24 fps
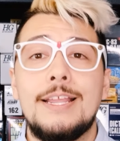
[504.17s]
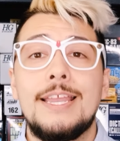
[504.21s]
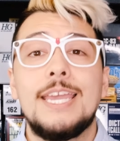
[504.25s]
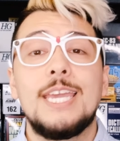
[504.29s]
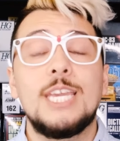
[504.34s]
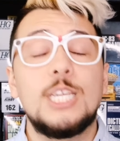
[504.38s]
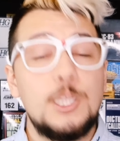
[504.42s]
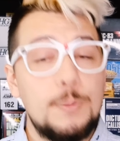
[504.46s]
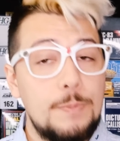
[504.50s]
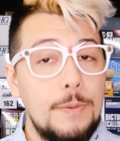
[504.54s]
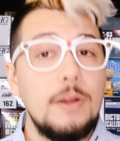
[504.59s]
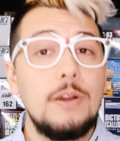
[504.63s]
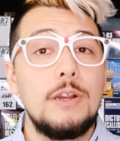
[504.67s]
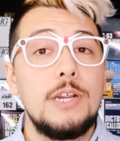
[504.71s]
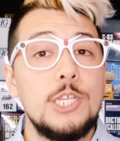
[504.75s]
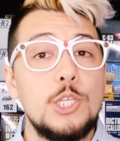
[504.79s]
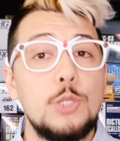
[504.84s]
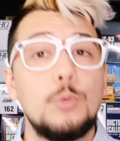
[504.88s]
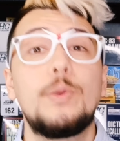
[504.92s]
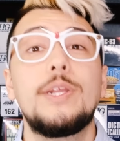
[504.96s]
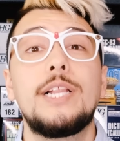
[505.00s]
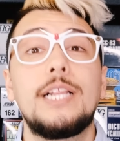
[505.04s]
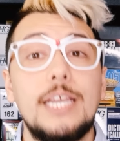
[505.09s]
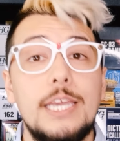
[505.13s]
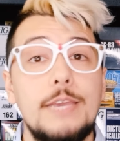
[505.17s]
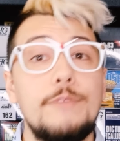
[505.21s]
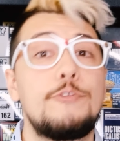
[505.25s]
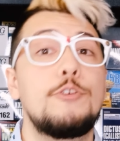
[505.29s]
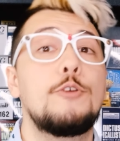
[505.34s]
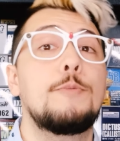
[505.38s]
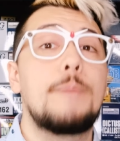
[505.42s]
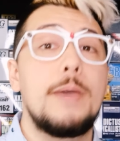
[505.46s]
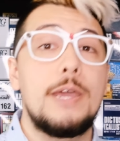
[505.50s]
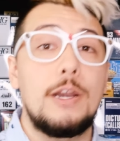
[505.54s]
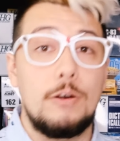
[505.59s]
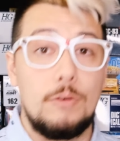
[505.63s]
Experience will give
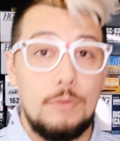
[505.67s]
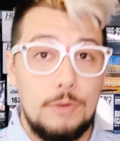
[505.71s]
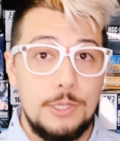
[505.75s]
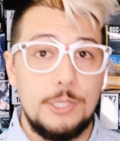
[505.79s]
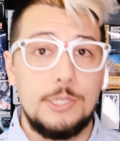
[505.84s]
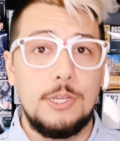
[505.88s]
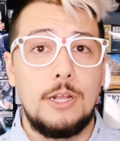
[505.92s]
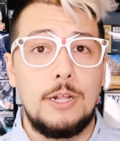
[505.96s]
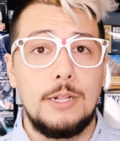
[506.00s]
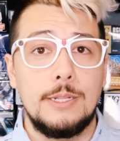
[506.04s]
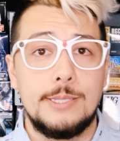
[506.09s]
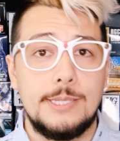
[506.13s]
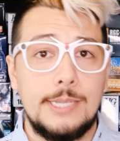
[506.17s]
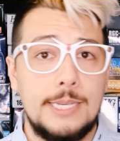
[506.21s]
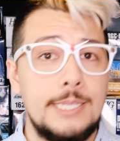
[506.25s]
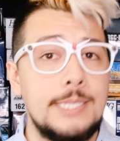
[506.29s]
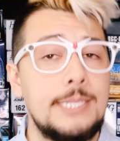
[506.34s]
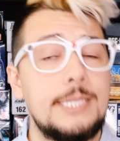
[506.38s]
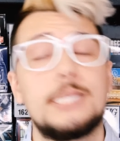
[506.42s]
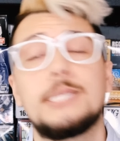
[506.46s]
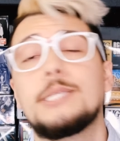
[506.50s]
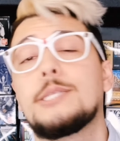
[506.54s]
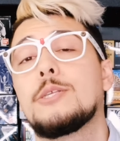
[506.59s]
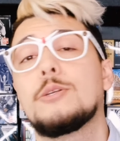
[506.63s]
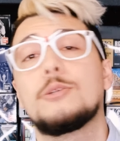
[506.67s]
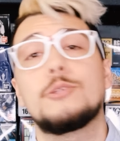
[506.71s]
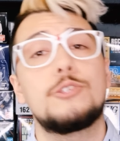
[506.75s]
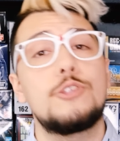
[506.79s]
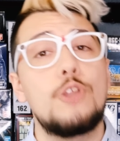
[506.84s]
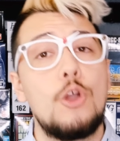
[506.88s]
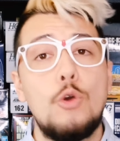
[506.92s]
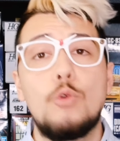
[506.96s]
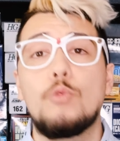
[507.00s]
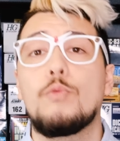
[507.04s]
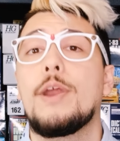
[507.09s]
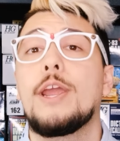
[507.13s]
you better results, and since there's
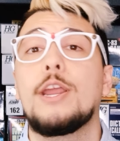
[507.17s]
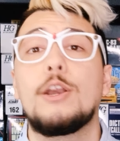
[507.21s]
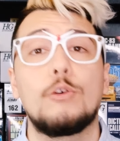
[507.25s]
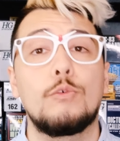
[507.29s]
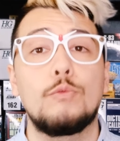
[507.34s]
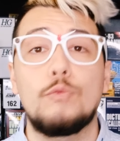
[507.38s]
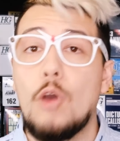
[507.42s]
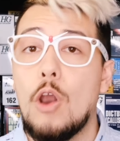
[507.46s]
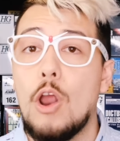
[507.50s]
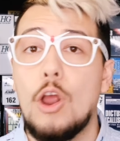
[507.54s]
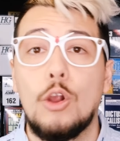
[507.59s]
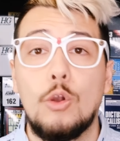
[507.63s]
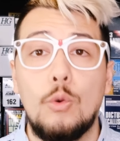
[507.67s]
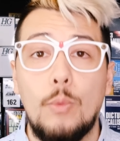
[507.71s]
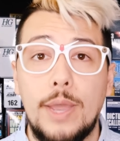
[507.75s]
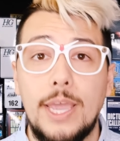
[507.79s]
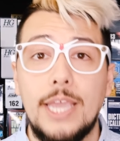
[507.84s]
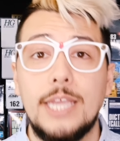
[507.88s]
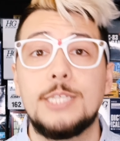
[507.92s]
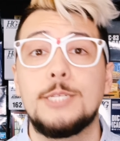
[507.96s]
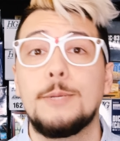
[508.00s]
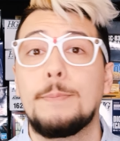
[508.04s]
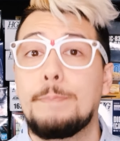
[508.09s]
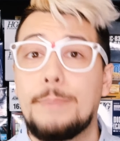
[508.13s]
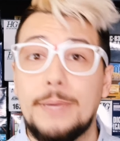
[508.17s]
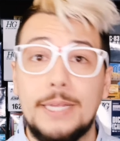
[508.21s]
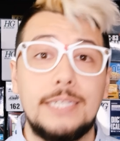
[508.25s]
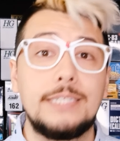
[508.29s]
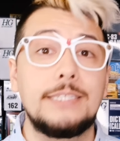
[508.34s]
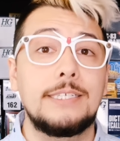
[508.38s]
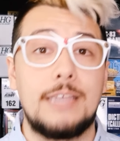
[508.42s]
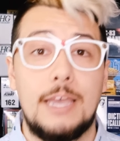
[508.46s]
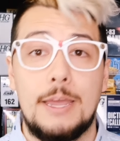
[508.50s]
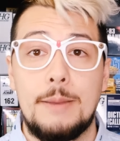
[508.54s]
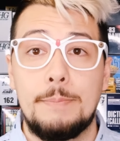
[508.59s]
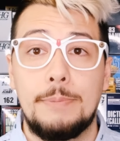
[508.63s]
no right or wrong way to
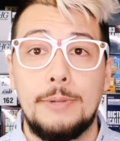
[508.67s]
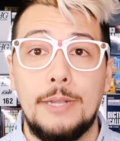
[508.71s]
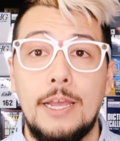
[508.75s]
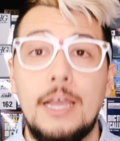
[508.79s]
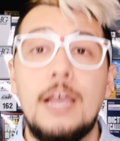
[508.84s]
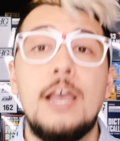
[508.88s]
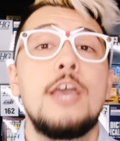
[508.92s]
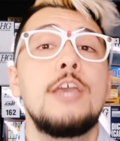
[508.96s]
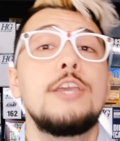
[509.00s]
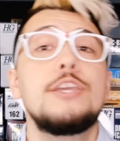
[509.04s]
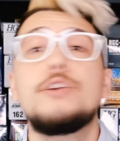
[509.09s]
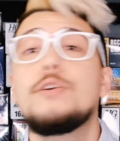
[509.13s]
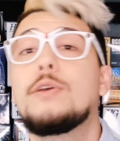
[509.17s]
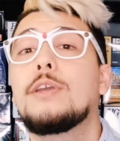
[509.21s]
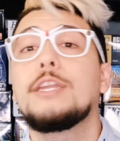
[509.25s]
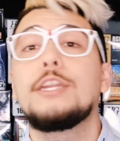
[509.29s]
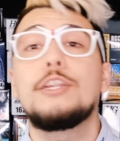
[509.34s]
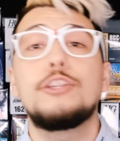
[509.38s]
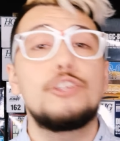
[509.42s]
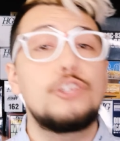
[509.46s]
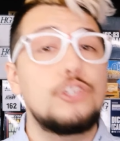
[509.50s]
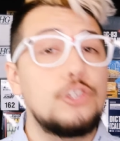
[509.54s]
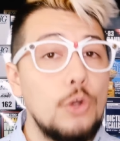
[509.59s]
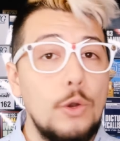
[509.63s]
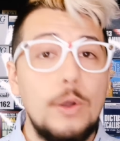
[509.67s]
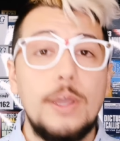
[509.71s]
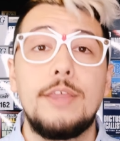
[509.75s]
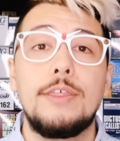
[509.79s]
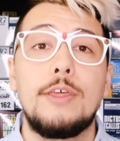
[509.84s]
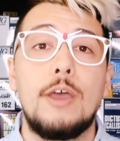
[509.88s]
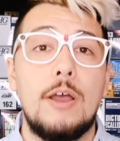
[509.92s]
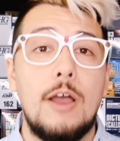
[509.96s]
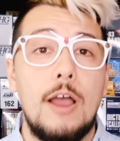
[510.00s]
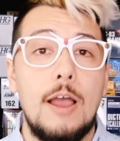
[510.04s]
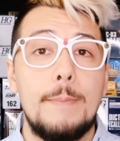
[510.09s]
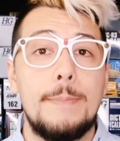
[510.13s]
build Gunpla, you can enjoy
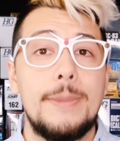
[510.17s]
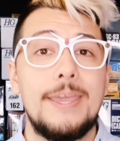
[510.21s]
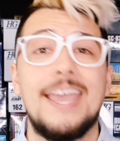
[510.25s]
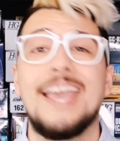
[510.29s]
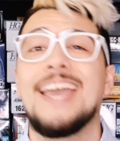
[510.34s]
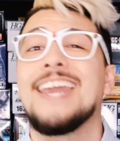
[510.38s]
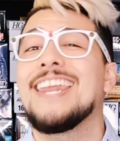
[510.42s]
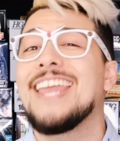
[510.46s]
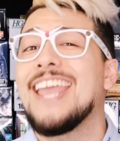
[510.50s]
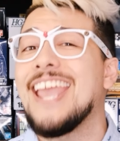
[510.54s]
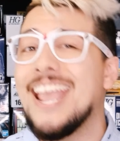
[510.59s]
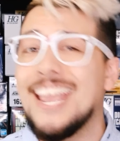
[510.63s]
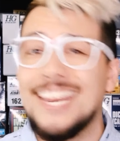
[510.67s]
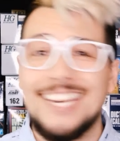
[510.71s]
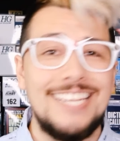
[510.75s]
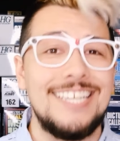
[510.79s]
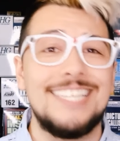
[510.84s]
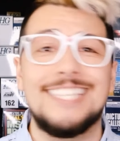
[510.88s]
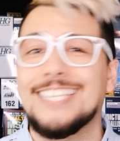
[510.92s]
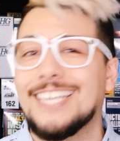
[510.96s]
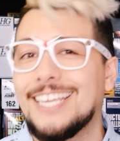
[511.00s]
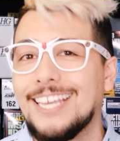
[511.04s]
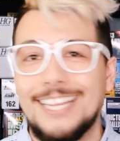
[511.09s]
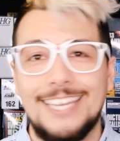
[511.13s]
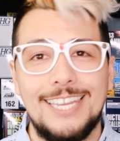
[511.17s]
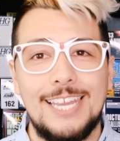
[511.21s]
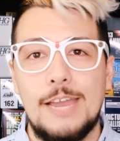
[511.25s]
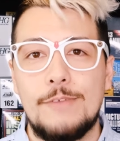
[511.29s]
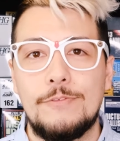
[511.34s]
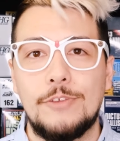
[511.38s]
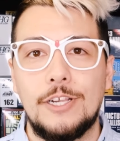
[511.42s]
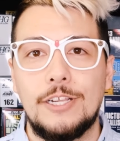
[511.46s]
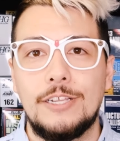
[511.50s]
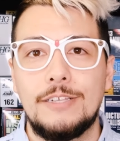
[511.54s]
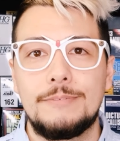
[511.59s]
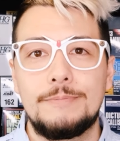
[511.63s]
the hobby at any skill level,